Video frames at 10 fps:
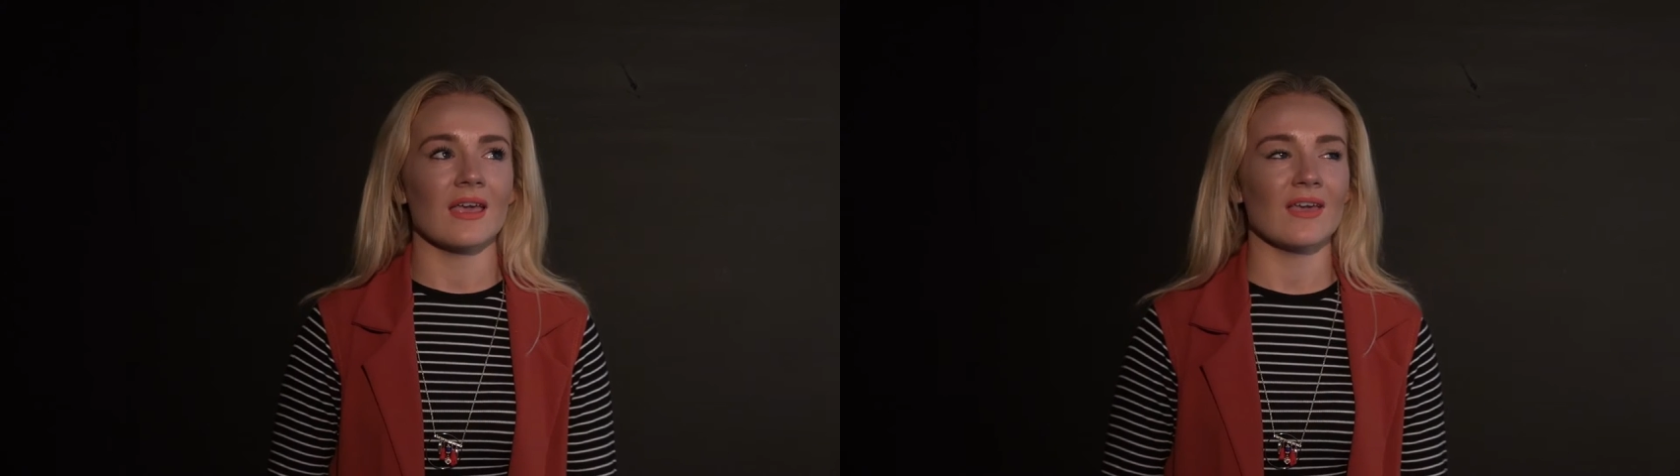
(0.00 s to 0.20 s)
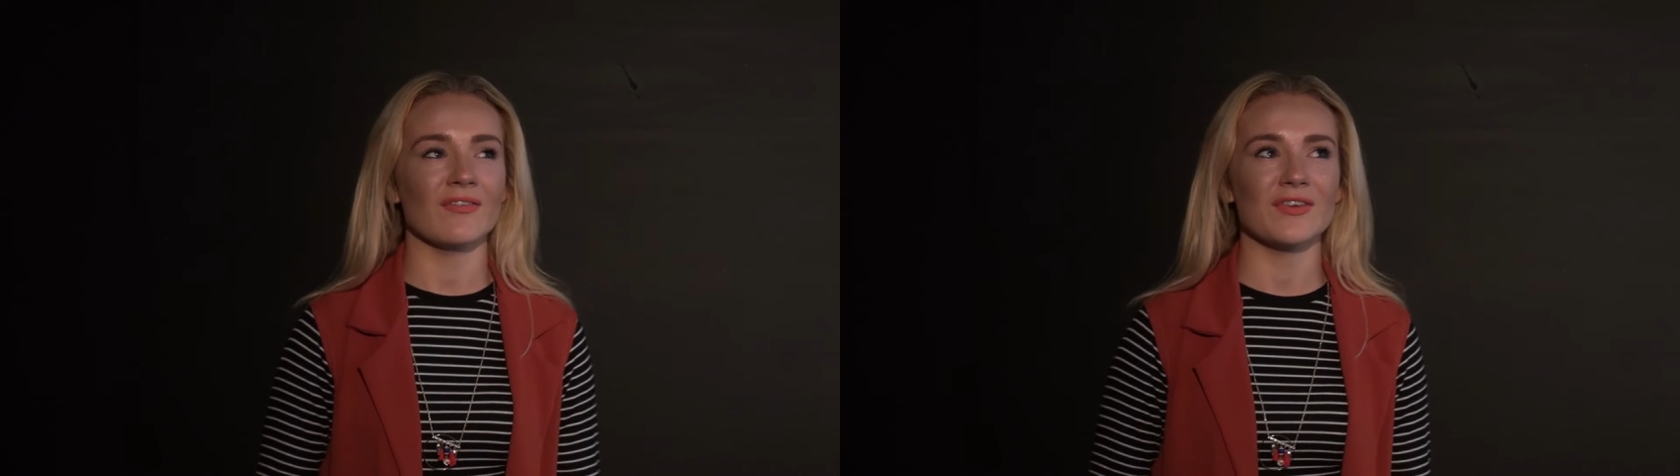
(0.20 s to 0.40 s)

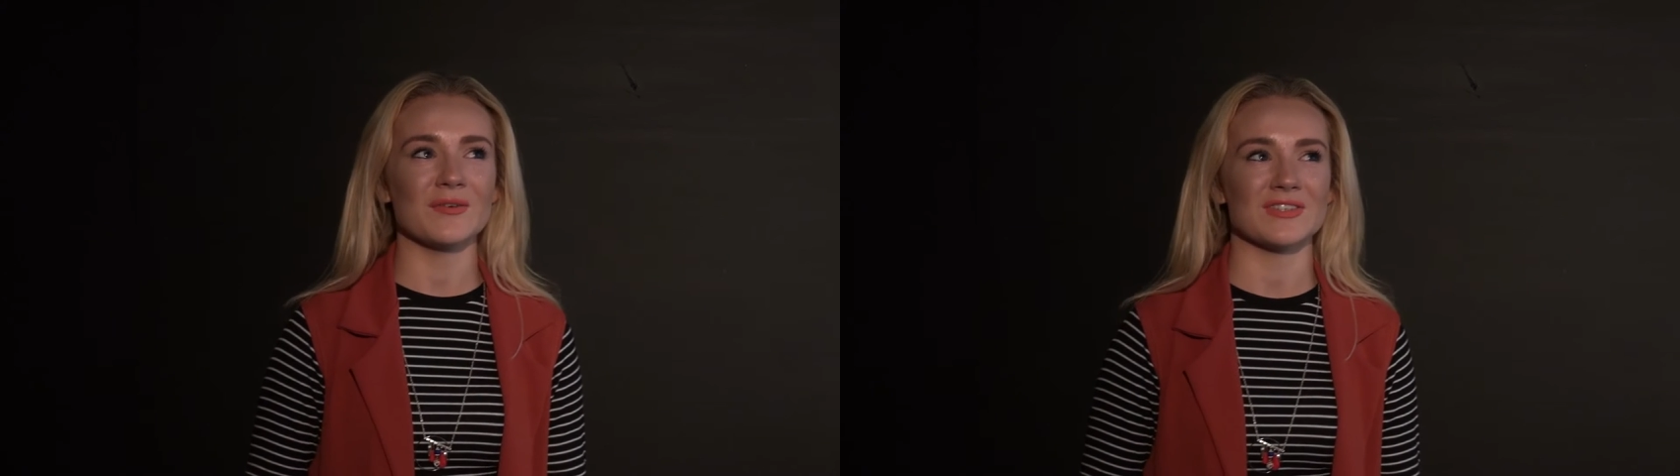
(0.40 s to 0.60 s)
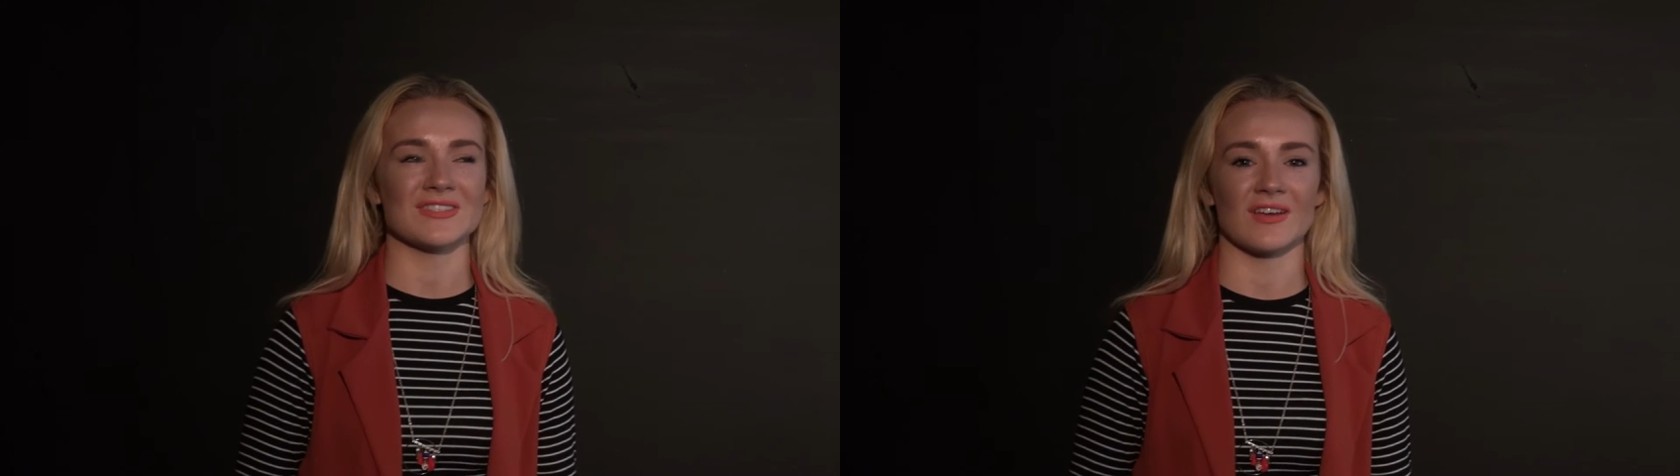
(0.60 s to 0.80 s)
If
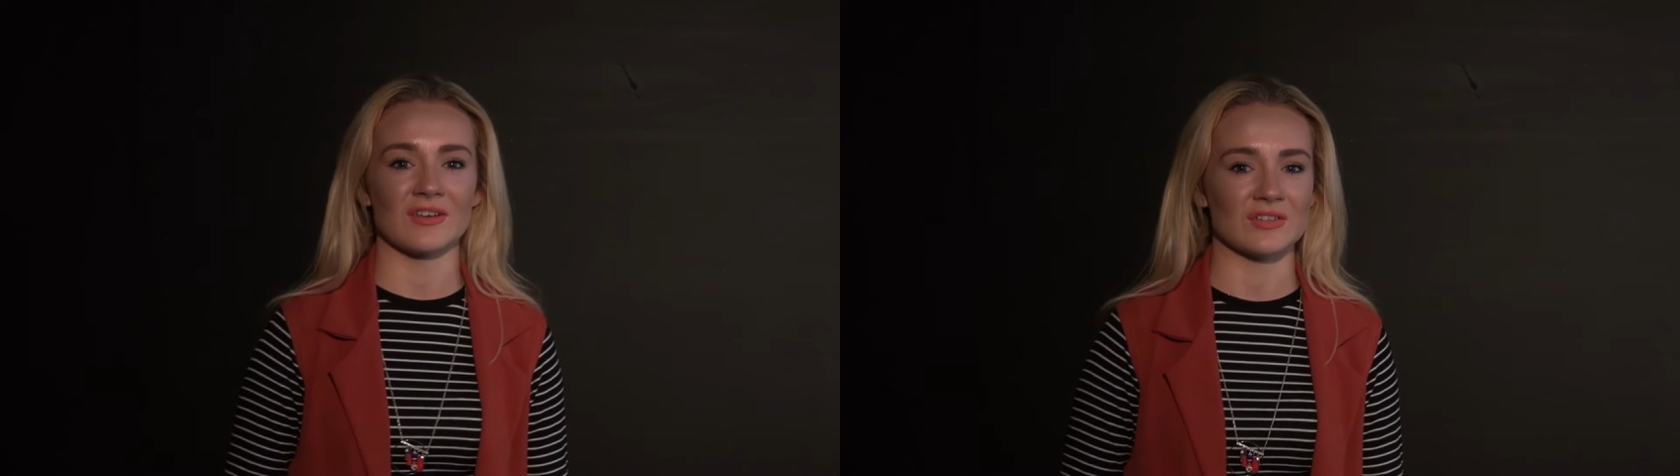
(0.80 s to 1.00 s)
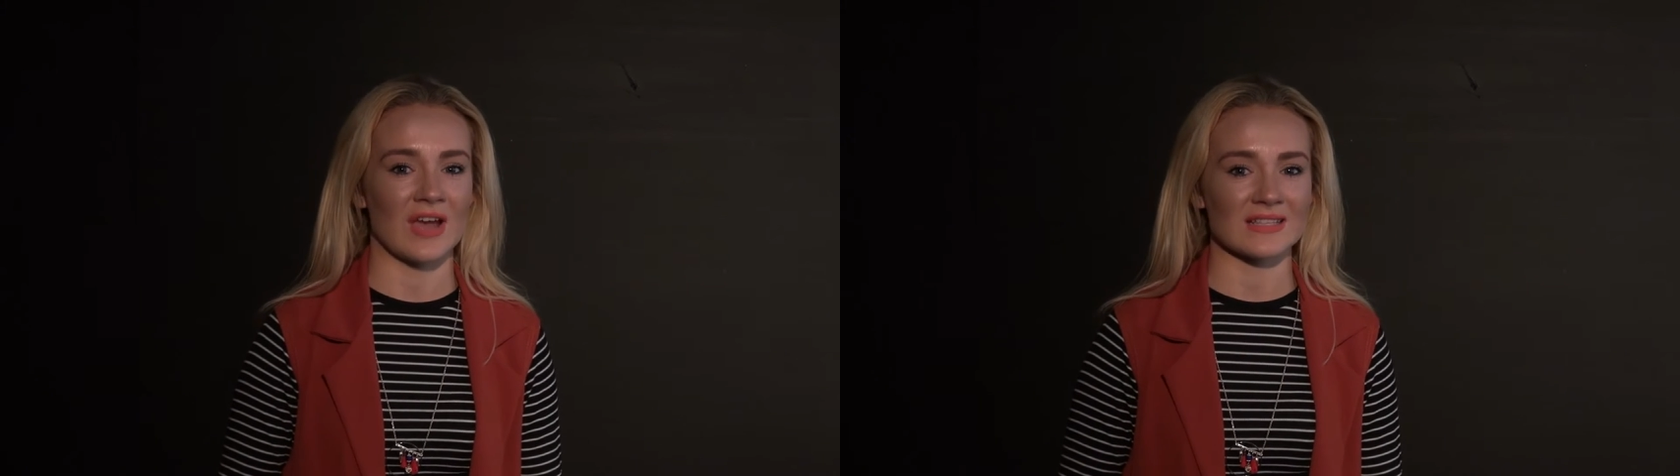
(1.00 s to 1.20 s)
you just aren't
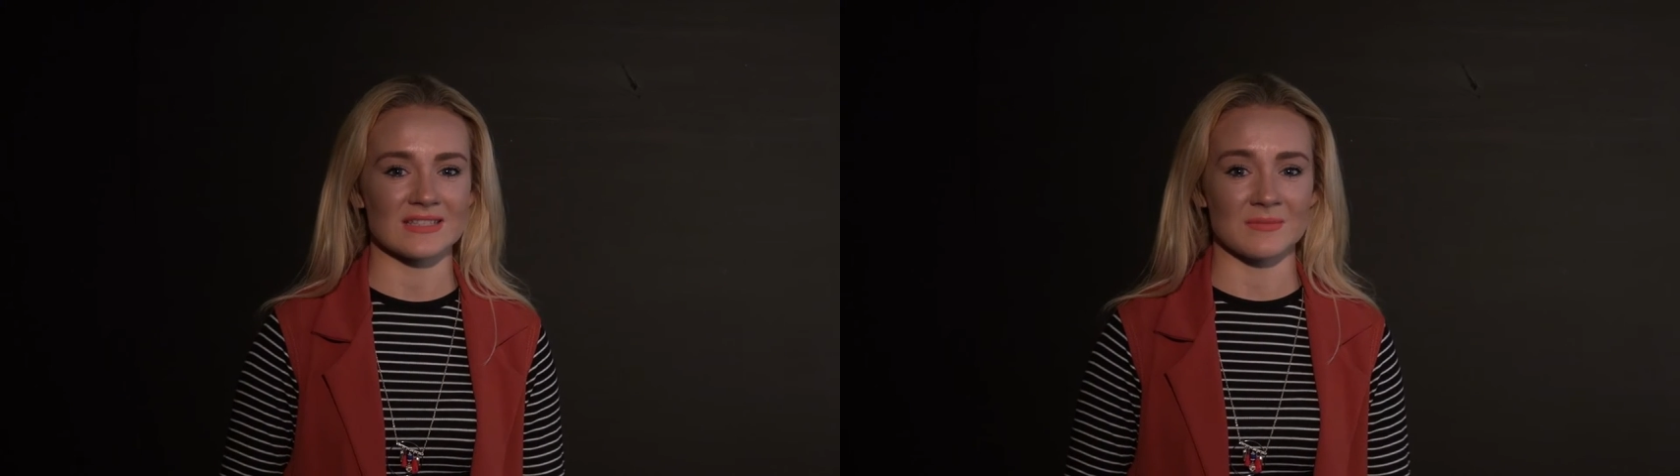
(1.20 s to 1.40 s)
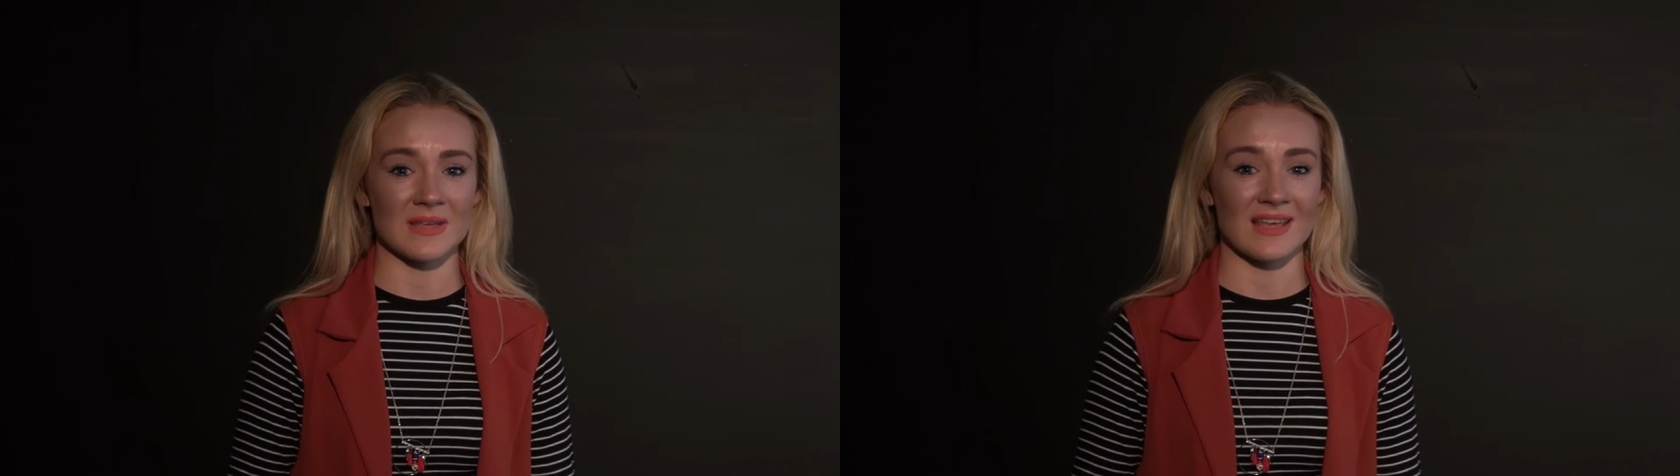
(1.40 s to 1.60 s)
attracted to me,